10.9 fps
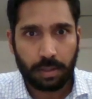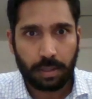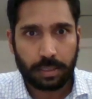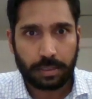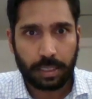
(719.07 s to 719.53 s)

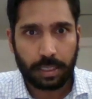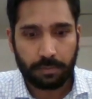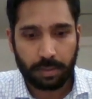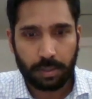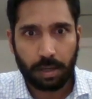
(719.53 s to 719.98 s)
let's take care
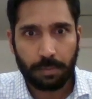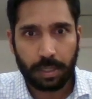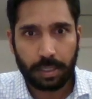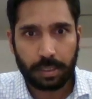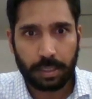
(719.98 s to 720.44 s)
of the
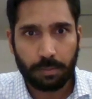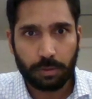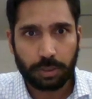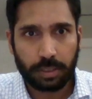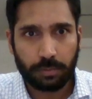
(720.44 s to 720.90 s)
dominant
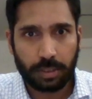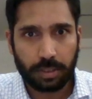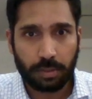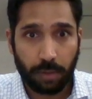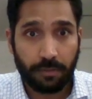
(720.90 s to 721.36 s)
emotion, which
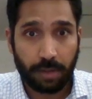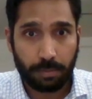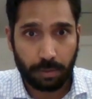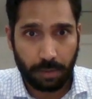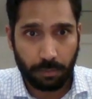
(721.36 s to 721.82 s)
is the y
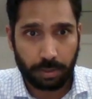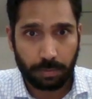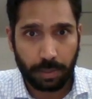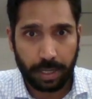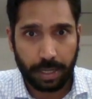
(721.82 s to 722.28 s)
variable I want
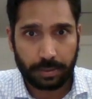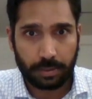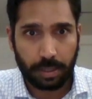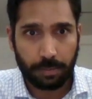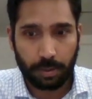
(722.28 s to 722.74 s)
to predict.
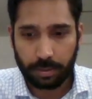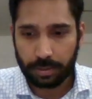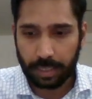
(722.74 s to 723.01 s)
So I'm going to